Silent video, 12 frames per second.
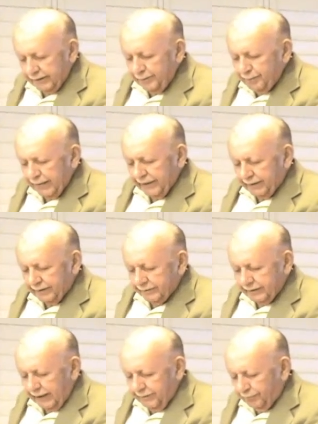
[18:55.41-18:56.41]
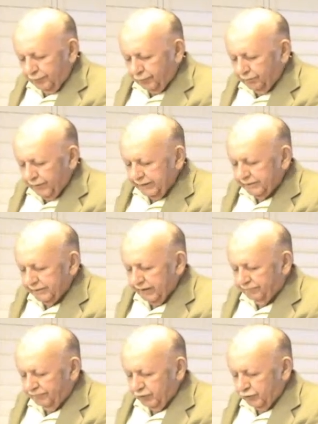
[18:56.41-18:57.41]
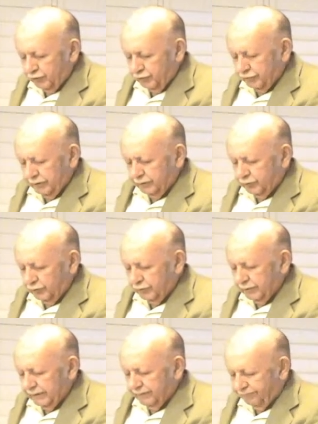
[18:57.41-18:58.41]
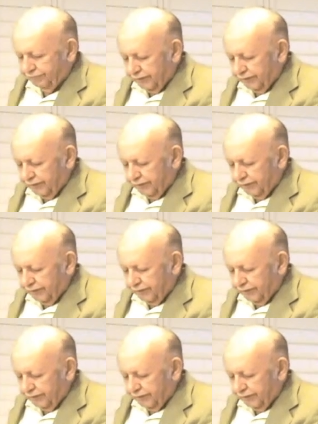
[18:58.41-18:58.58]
typical type of mental functioning during the